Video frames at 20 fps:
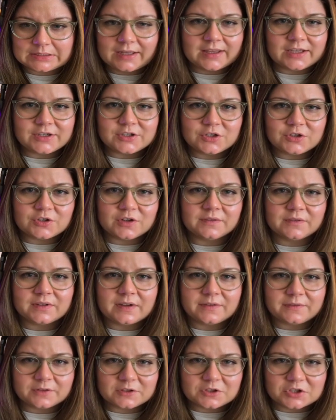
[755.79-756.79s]
I think she should have
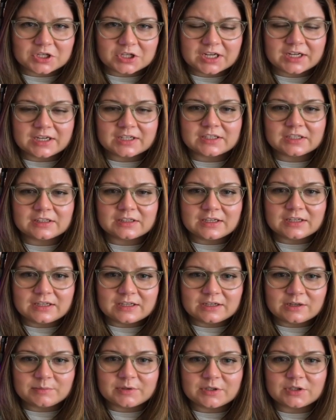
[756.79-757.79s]
left for Janet's a
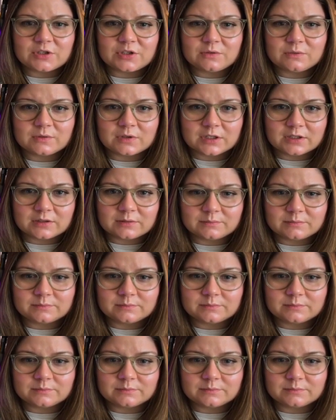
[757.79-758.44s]
little bit sooner.